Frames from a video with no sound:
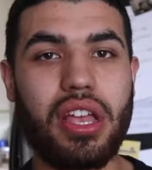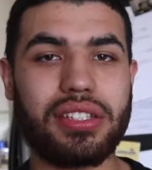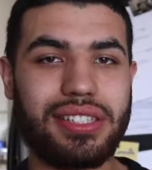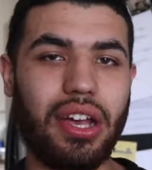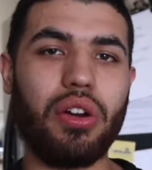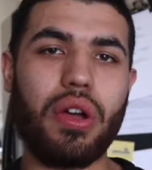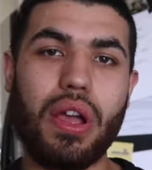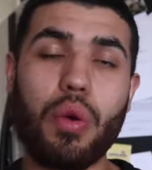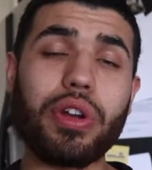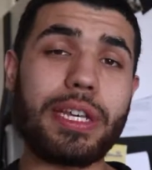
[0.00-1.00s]
So
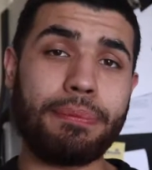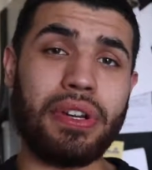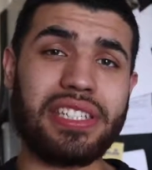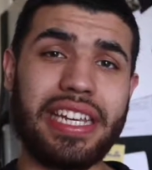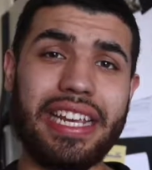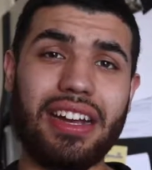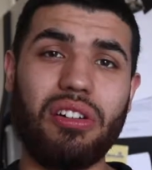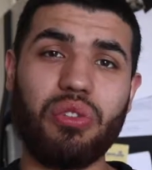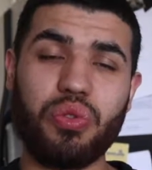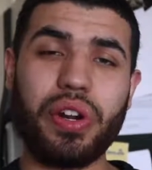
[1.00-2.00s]
when you're pushing
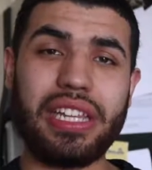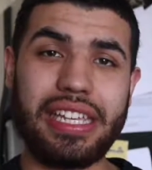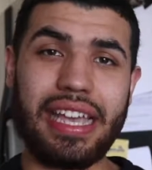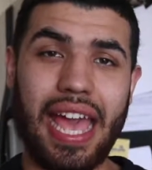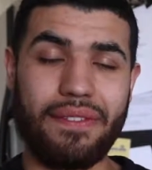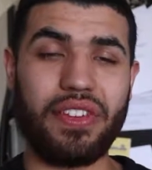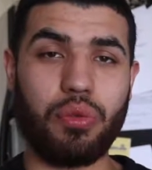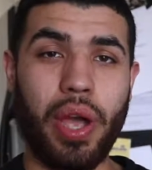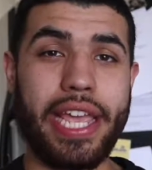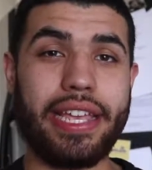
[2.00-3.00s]
a really heavy
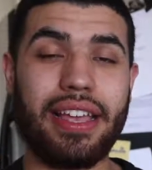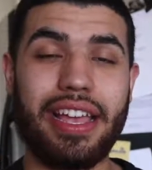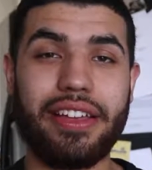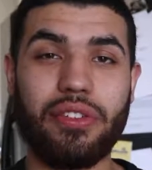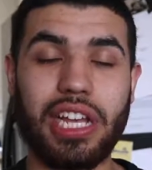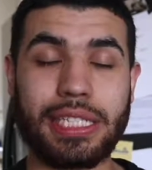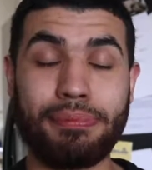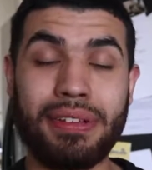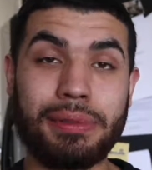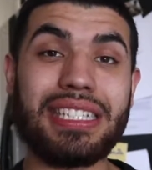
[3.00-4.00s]
weight,
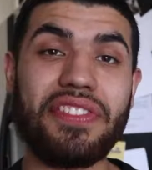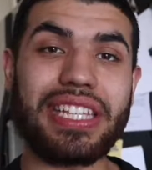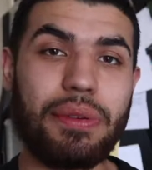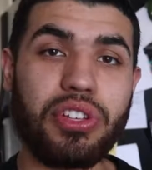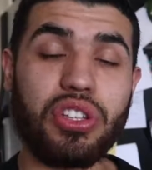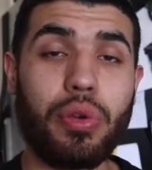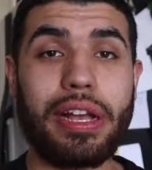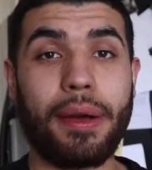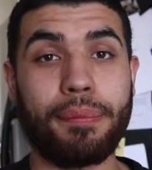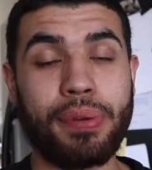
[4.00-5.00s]
specifically when you're
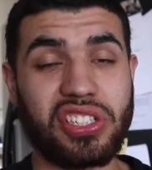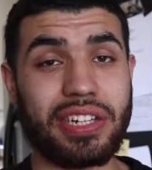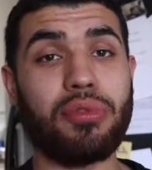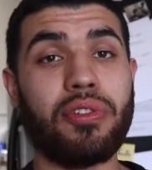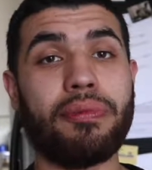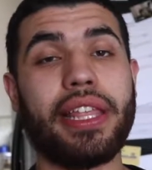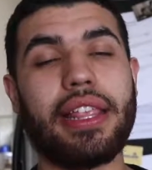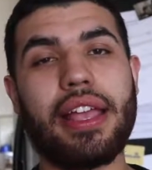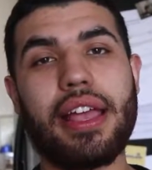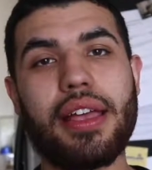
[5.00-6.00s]
doing a pushing movement,
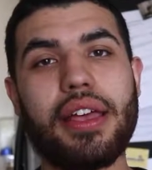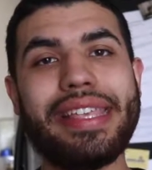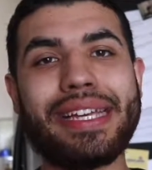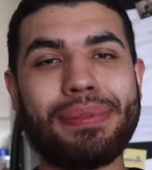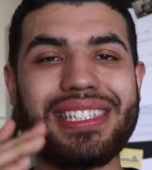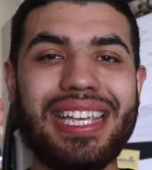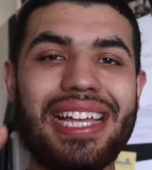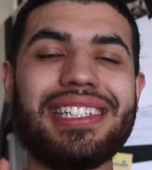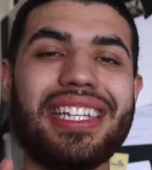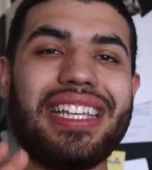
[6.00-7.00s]
you could
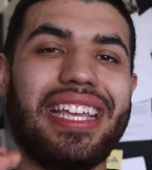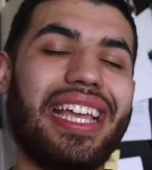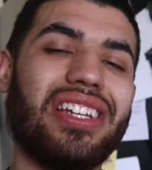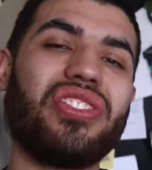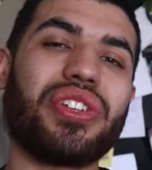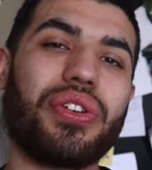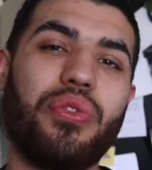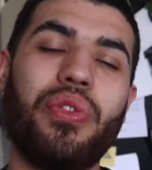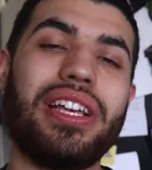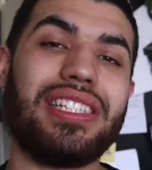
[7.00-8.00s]
potentially injure your
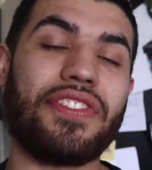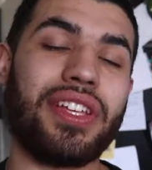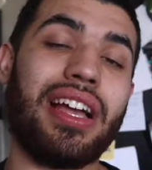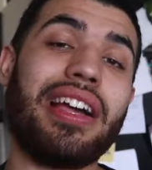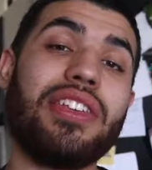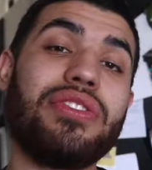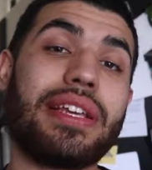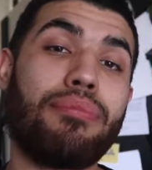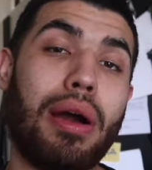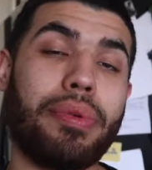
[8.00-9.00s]
wrist if you're not
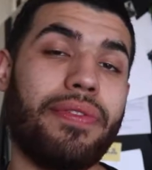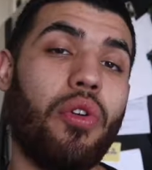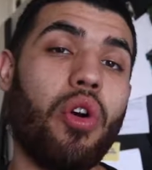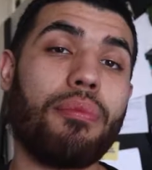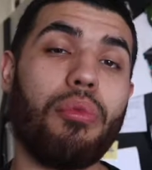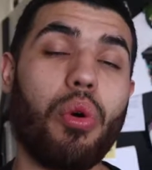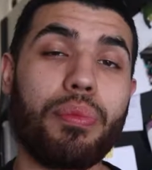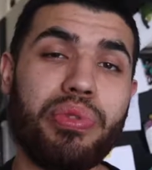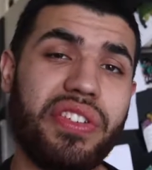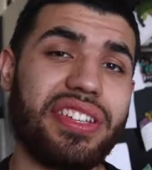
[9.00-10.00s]
using proper form
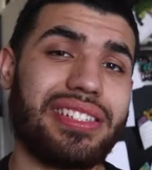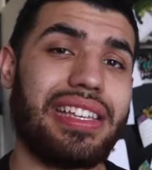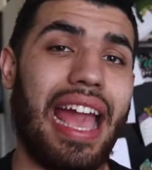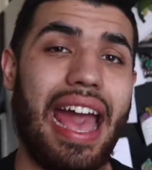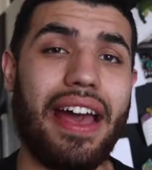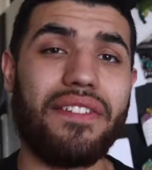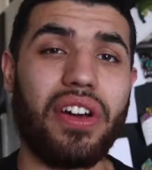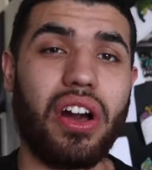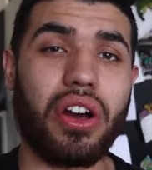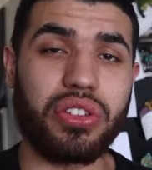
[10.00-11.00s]
or previously have
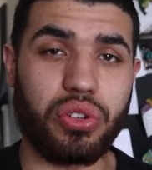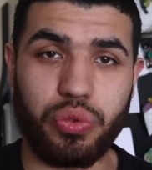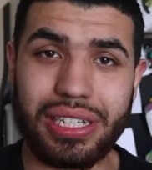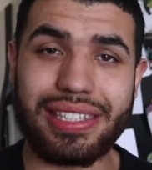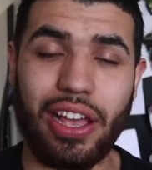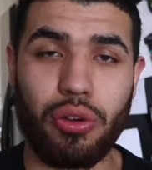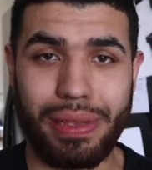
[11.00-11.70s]
other wrist